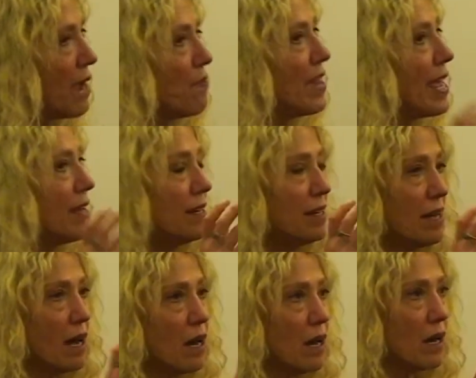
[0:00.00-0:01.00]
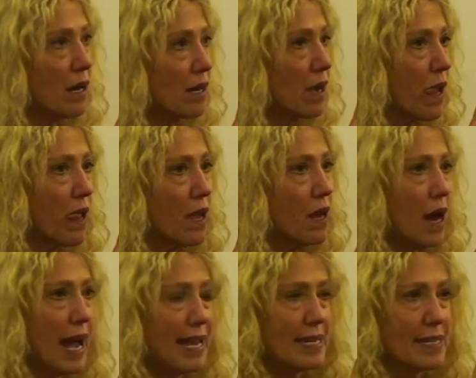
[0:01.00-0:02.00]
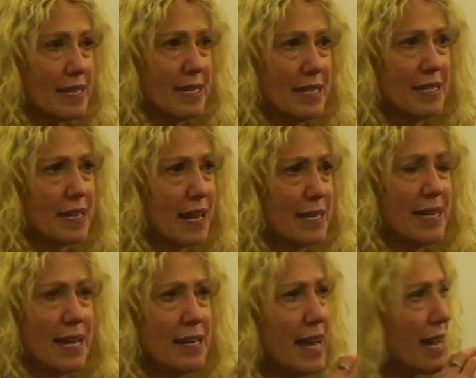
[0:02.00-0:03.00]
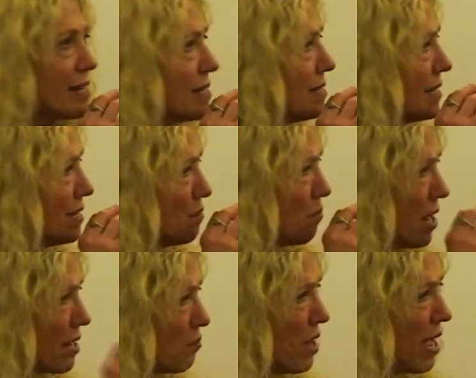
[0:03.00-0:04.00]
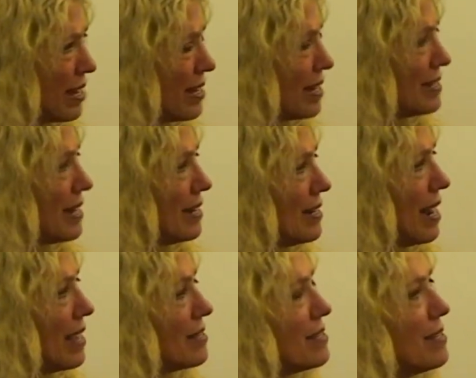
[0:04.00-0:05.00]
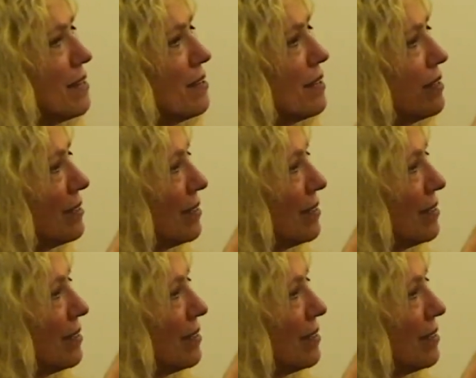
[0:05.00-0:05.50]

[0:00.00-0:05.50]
and then I guess this got done next, and the bottom line got done next, and